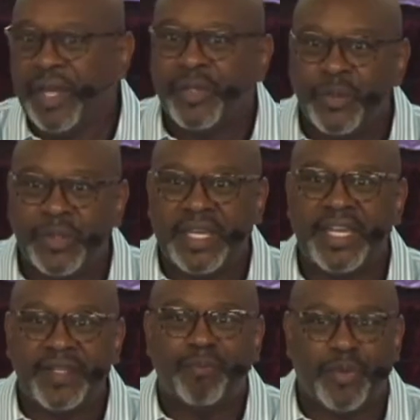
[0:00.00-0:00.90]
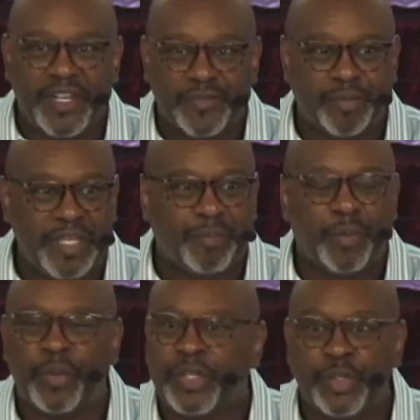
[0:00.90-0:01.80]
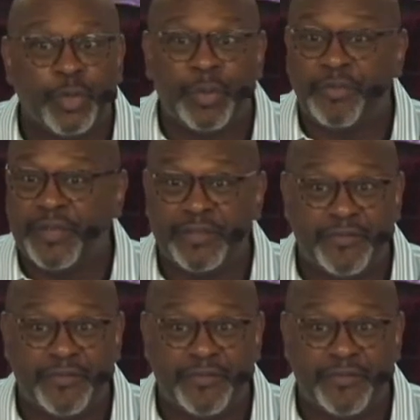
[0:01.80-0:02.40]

You can't impress people when you're within